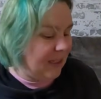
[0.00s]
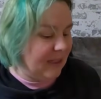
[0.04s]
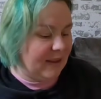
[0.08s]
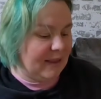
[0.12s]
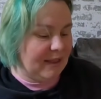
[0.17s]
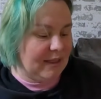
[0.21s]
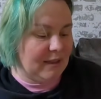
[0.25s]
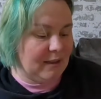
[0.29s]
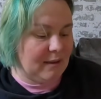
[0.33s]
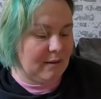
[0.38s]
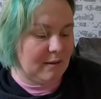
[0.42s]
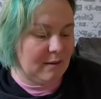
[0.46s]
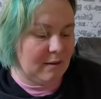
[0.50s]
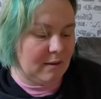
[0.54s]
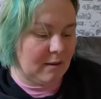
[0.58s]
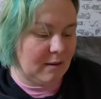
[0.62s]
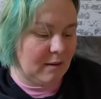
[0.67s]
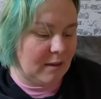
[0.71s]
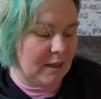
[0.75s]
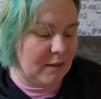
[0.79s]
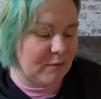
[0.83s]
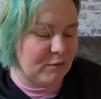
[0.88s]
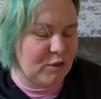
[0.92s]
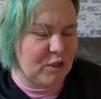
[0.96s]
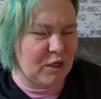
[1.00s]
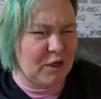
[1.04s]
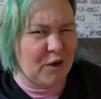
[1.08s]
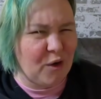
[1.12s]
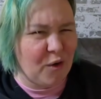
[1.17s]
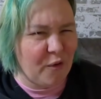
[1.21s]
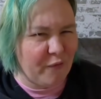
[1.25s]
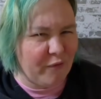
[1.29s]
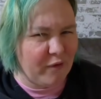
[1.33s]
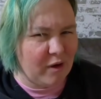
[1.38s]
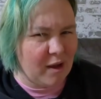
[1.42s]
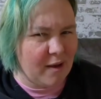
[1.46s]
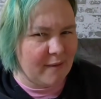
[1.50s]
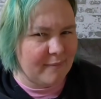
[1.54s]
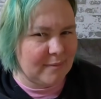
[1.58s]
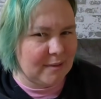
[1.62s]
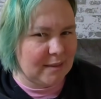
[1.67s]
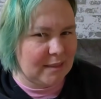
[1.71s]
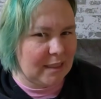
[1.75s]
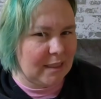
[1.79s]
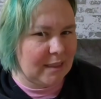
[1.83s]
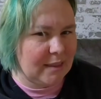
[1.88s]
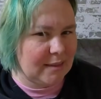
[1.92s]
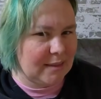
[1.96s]
I think I was trying to
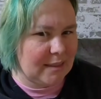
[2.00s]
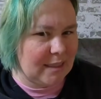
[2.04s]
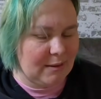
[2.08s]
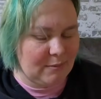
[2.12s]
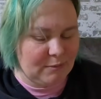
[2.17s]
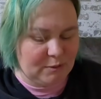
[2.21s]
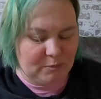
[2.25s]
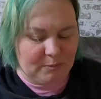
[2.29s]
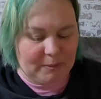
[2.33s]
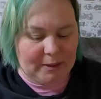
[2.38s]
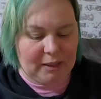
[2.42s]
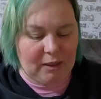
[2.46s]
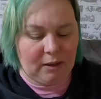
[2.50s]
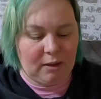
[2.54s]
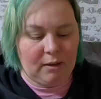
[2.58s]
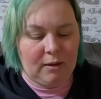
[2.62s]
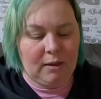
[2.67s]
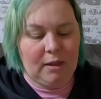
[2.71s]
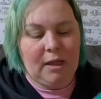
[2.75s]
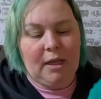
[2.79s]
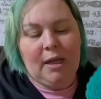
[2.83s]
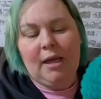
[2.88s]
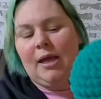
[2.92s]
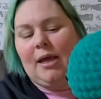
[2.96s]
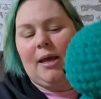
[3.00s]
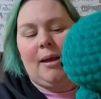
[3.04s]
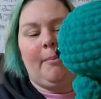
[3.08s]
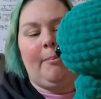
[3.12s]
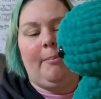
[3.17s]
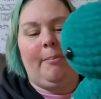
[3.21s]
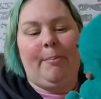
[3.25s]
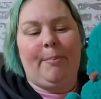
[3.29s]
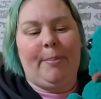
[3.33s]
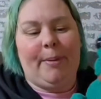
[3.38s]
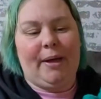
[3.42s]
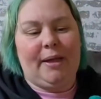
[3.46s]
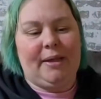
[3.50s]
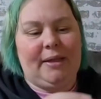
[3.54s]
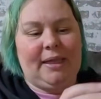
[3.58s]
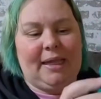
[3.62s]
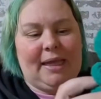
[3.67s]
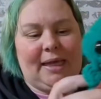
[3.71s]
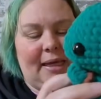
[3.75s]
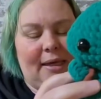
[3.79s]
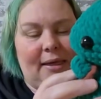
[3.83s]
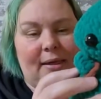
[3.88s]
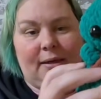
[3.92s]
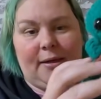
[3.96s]
overcompensate because he was bigger, but
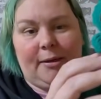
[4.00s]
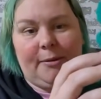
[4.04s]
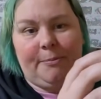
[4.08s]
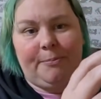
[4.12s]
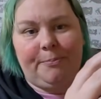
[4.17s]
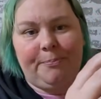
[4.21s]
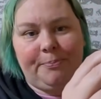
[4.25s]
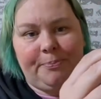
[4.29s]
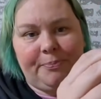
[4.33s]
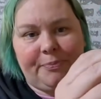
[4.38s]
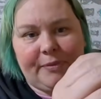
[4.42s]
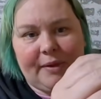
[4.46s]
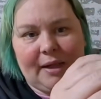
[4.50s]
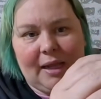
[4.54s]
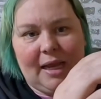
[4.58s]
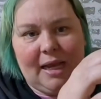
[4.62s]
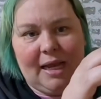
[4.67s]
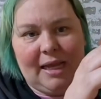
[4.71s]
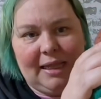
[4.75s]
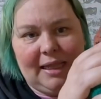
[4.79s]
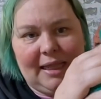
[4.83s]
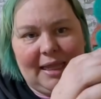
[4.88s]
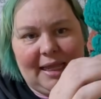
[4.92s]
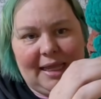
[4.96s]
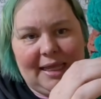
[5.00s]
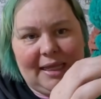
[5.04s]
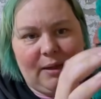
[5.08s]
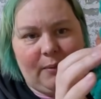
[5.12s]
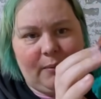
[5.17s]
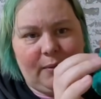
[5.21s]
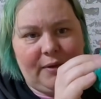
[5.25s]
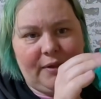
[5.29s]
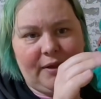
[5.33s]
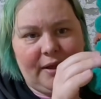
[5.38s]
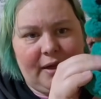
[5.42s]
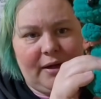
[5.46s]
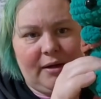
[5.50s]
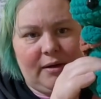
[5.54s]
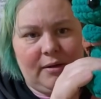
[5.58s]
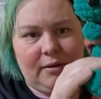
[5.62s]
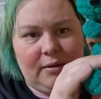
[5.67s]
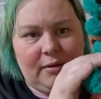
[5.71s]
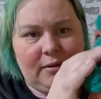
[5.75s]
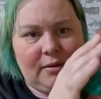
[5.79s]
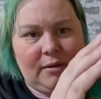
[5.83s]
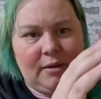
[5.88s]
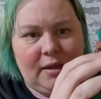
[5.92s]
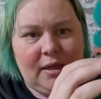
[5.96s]
like, I like when
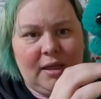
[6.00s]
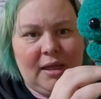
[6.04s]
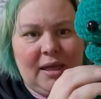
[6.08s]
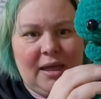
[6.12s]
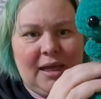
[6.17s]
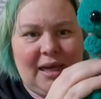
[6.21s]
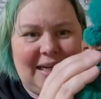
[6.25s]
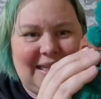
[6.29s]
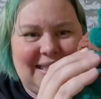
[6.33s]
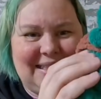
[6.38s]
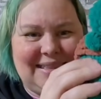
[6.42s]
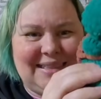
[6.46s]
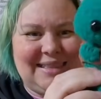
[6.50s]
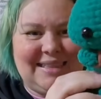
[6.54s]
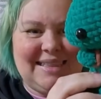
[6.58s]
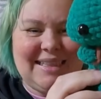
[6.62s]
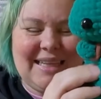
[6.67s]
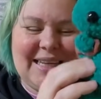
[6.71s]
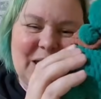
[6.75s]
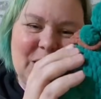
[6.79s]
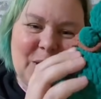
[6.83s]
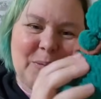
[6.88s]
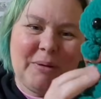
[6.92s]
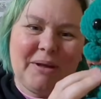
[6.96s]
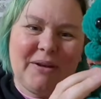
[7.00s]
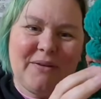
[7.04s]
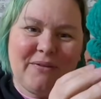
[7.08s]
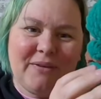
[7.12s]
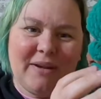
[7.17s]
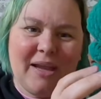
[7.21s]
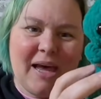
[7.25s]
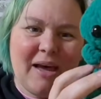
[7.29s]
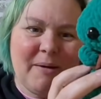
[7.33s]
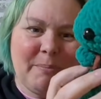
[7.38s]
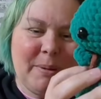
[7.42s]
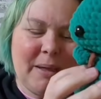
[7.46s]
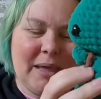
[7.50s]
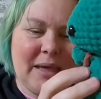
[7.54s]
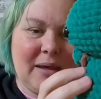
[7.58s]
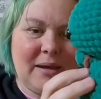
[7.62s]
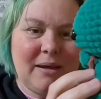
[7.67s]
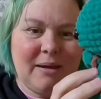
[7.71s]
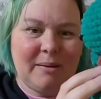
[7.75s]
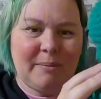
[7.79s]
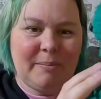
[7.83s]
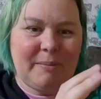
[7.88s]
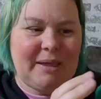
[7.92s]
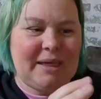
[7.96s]
they're a little bit
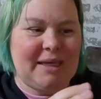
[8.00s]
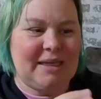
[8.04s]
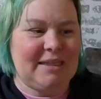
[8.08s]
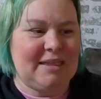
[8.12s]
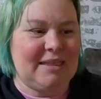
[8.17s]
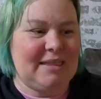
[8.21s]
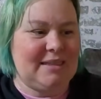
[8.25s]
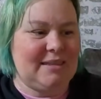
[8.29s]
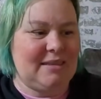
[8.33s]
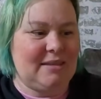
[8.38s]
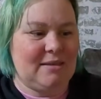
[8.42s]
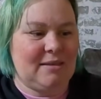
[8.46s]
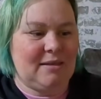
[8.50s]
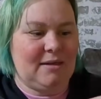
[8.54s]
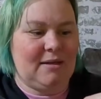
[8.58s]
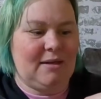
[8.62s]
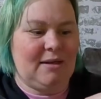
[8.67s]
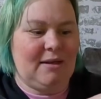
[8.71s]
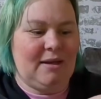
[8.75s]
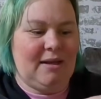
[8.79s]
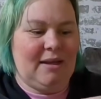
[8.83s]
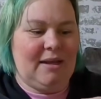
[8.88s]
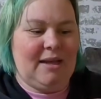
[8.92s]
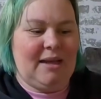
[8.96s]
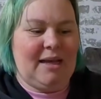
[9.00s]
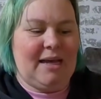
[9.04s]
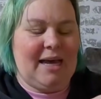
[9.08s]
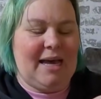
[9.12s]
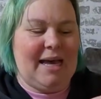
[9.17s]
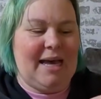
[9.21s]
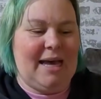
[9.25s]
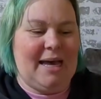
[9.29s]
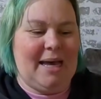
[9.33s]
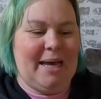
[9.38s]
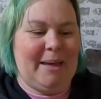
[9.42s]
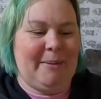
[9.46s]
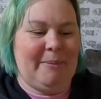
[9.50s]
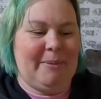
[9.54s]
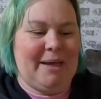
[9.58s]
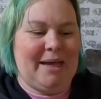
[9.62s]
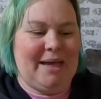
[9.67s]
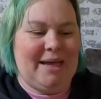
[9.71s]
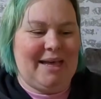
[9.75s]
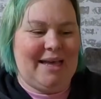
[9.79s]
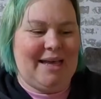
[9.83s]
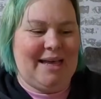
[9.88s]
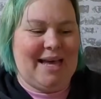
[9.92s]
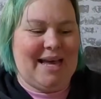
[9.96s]
floppy because
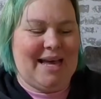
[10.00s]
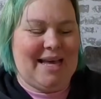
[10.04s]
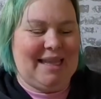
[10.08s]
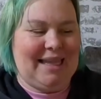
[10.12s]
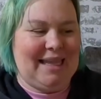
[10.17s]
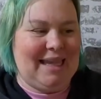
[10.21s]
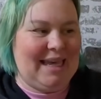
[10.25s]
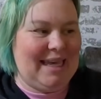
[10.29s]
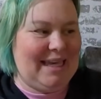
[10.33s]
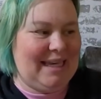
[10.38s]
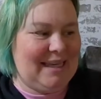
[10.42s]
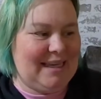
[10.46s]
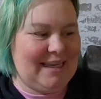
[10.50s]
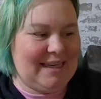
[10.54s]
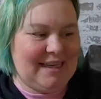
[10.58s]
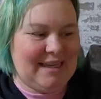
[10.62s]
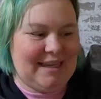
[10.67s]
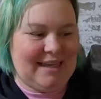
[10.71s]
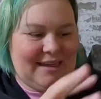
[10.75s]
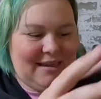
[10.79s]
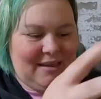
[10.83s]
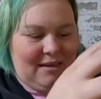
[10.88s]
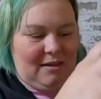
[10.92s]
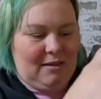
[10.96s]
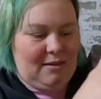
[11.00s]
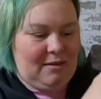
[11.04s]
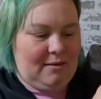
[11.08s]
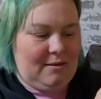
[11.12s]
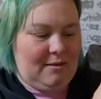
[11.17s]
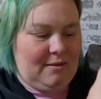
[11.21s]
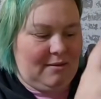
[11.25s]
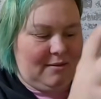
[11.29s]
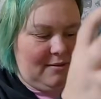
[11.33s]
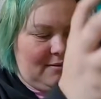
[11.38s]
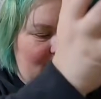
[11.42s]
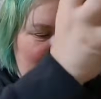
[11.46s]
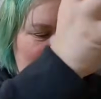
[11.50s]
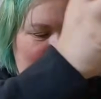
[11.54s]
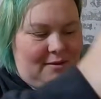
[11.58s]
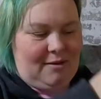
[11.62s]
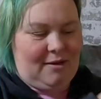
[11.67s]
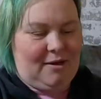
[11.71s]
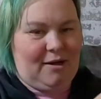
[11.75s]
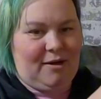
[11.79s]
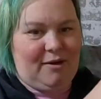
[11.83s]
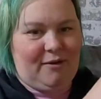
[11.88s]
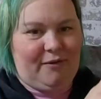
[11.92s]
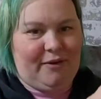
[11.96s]
I like
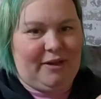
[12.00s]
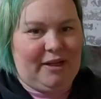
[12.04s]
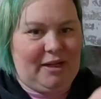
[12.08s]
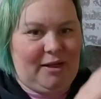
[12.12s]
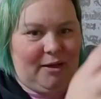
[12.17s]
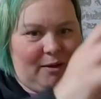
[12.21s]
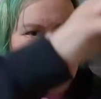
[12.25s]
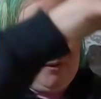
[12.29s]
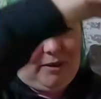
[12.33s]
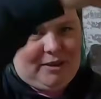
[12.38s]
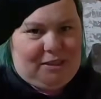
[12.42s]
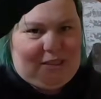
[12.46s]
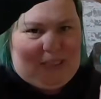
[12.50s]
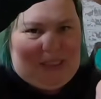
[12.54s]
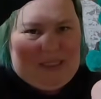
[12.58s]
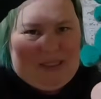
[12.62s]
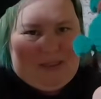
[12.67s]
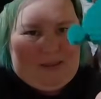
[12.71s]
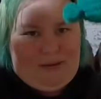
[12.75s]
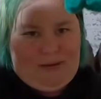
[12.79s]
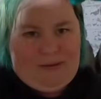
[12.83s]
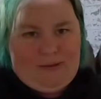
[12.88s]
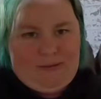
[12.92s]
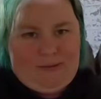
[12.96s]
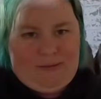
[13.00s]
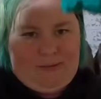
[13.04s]
her video where she